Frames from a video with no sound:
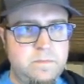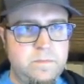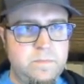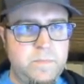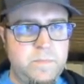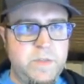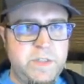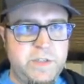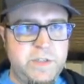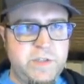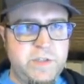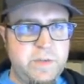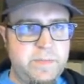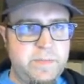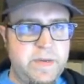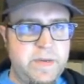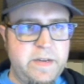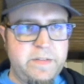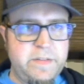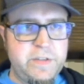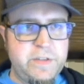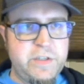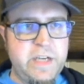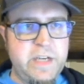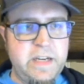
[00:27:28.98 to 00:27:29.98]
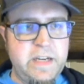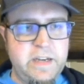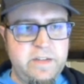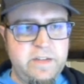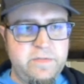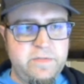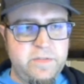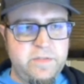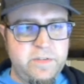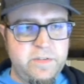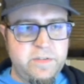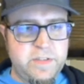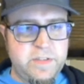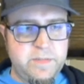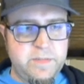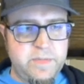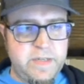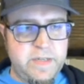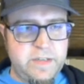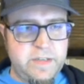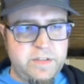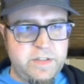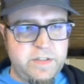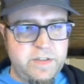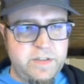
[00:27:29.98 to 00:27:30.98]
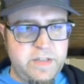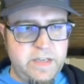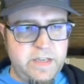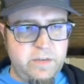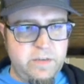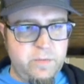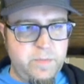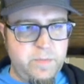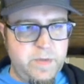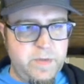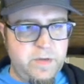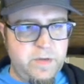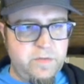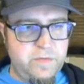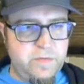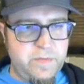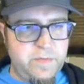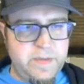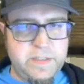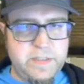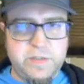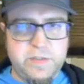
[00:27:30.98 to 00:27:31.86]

Please jump in on the chat if there's something else you think would be good for me to